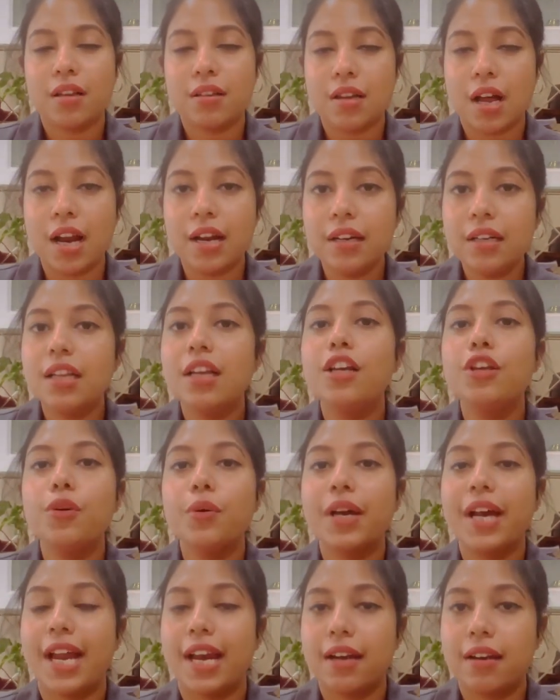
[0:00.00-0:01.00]
until you
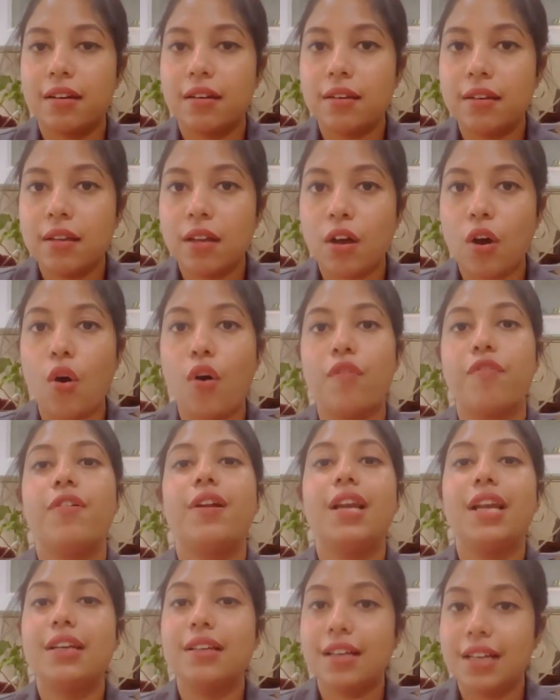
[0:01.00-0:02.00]
get the offer
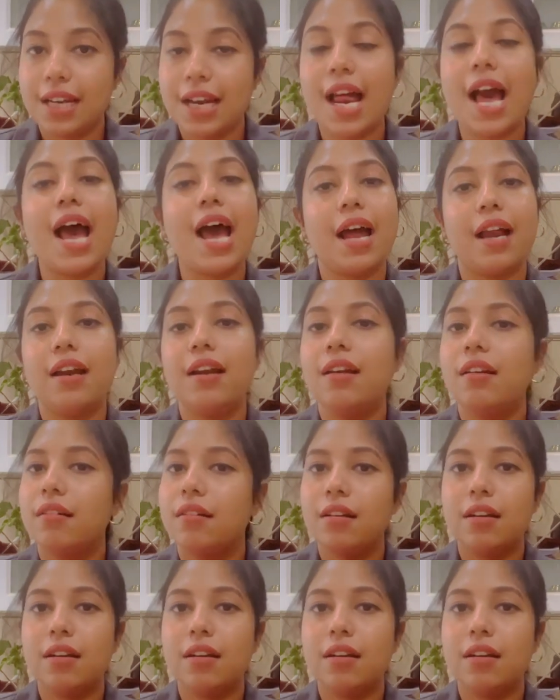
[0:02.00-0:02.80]
letter in hand,